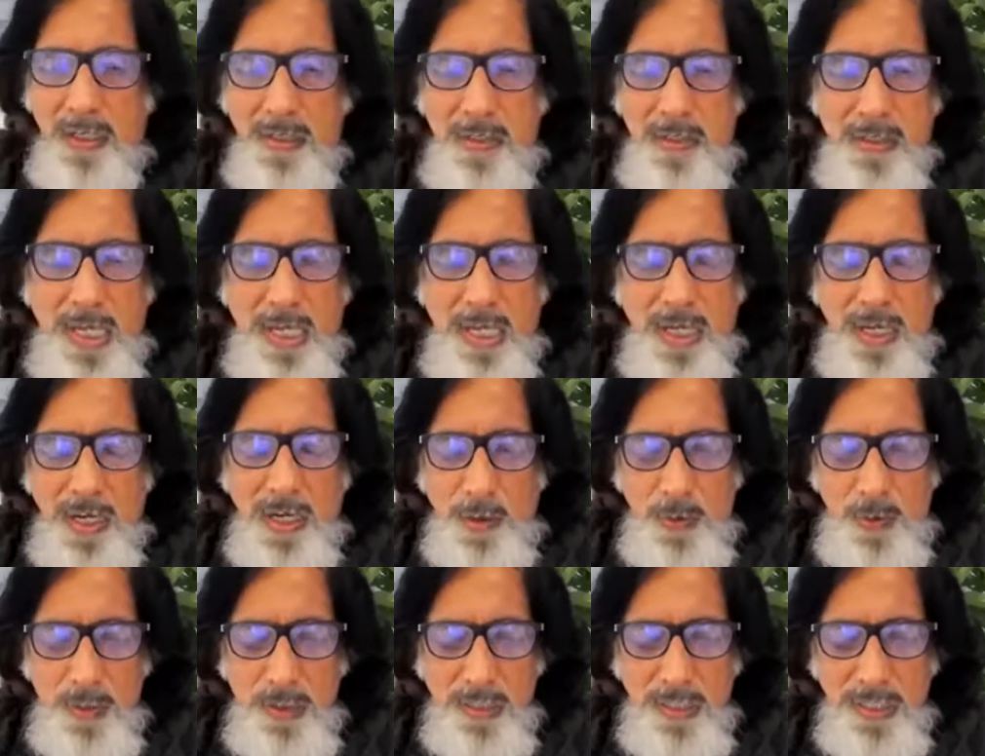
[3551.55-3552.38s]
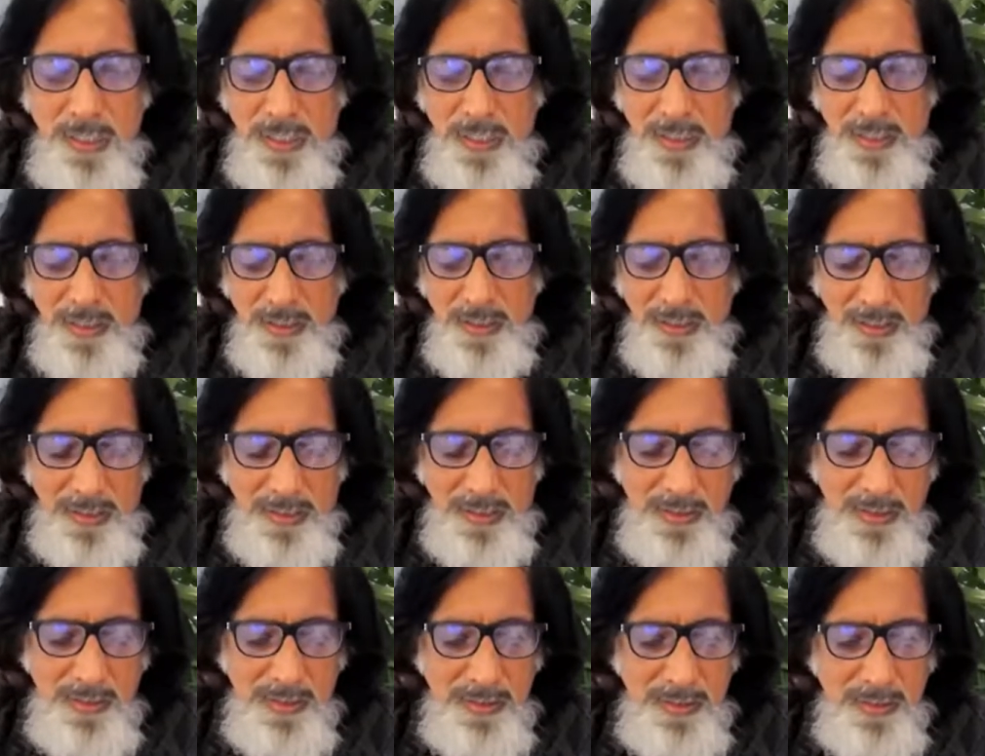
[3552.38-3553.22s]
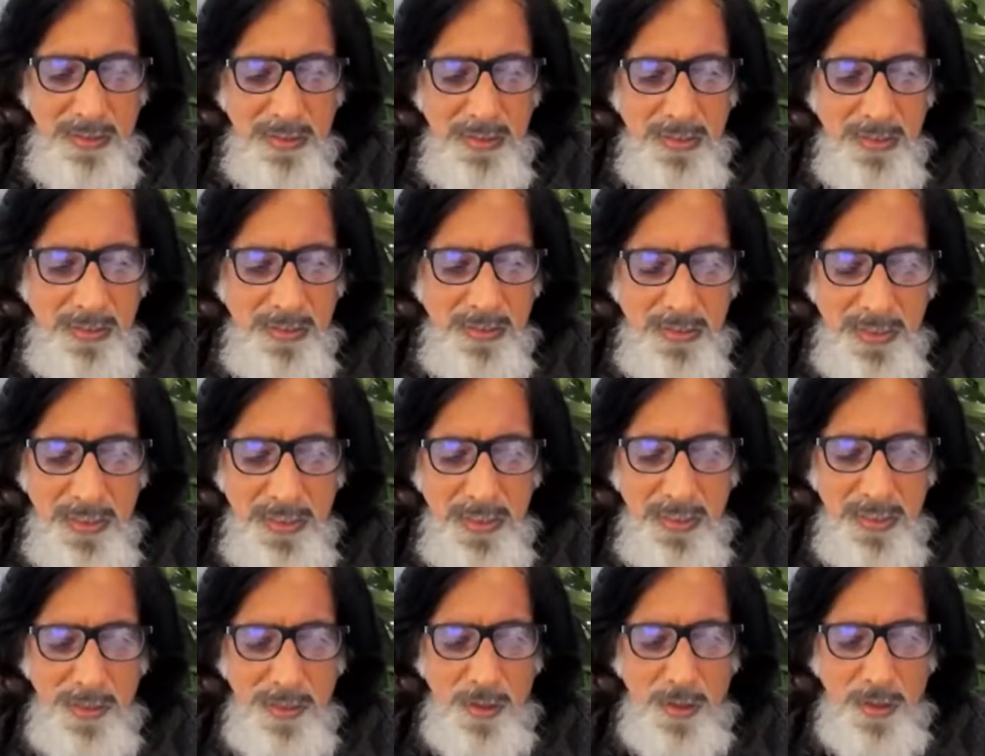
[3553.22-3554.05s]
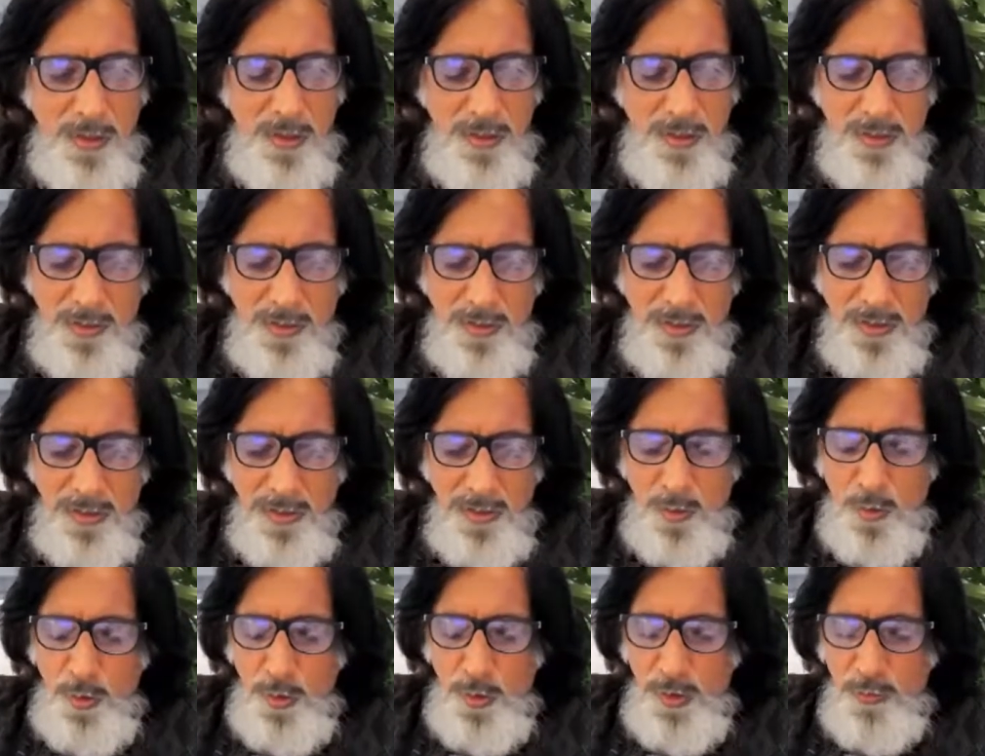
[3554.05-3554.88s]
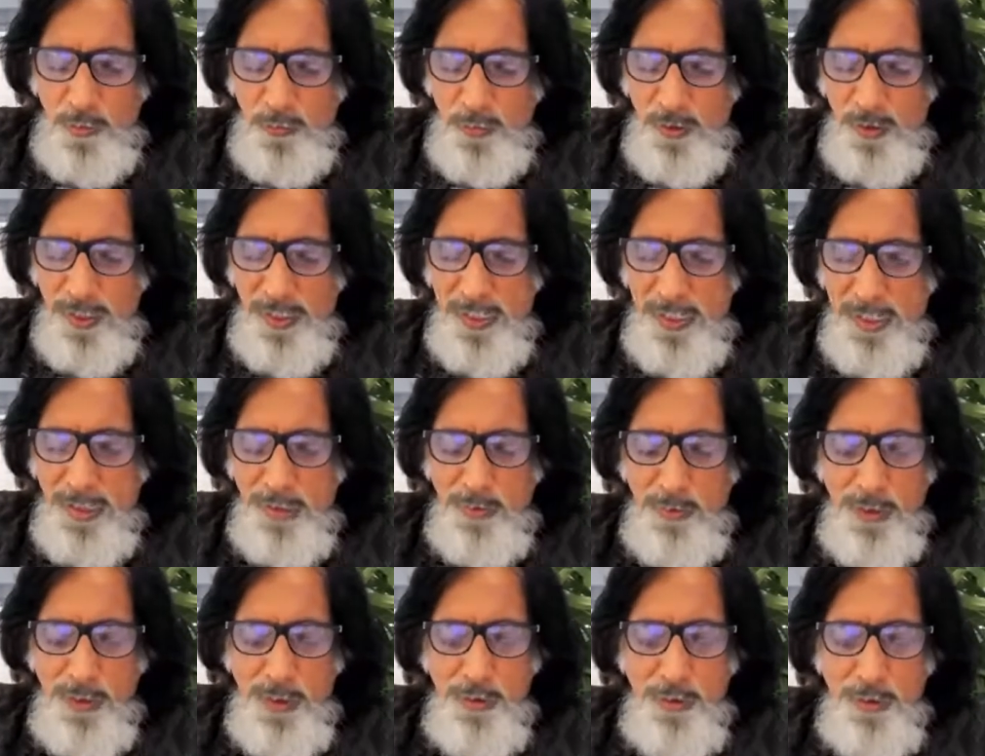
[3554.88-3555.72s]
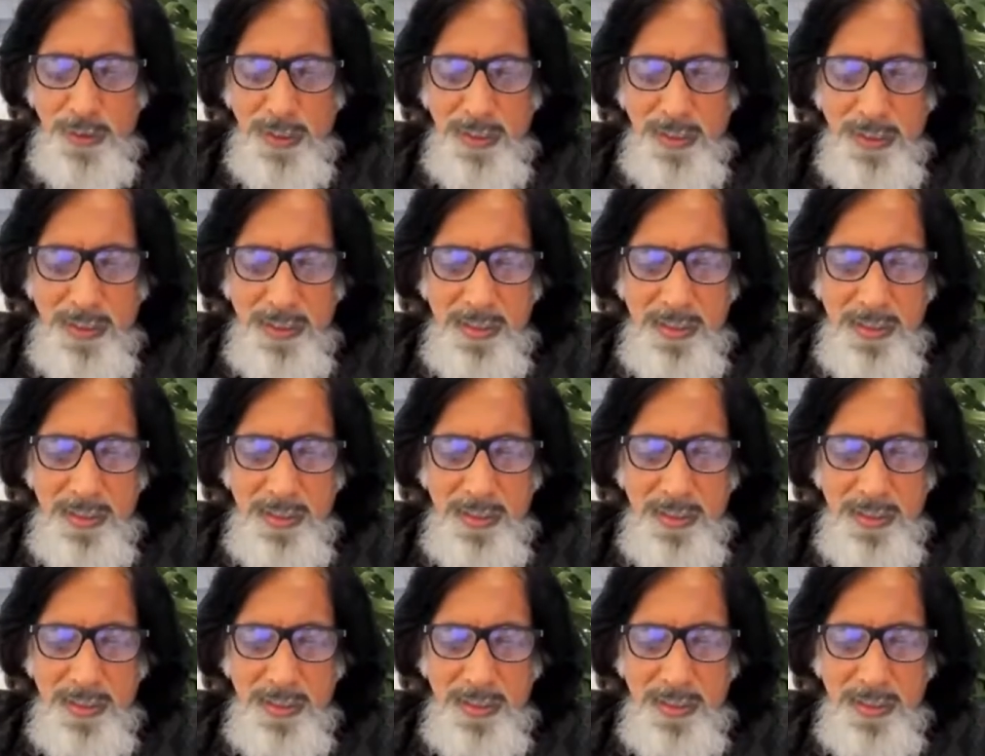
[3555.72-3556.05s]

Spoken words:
sun outside, and it's not good for an individual.